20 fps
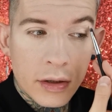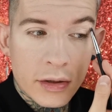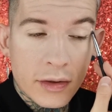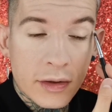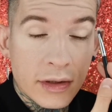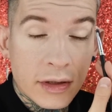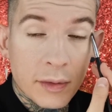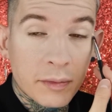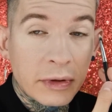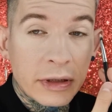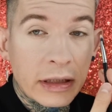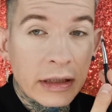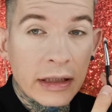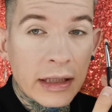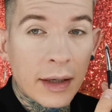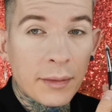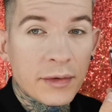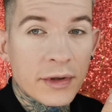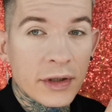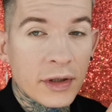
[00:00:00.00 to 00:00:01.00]
So it's completely
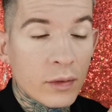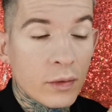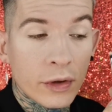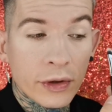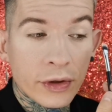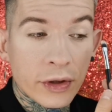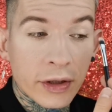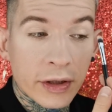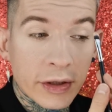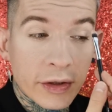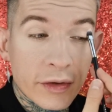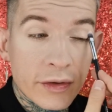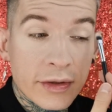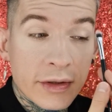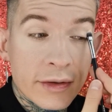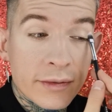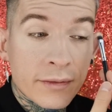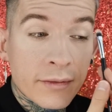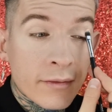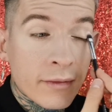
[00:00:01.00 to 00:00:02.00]
up to you what you're gonna
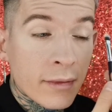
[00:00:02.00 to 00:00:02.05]
use.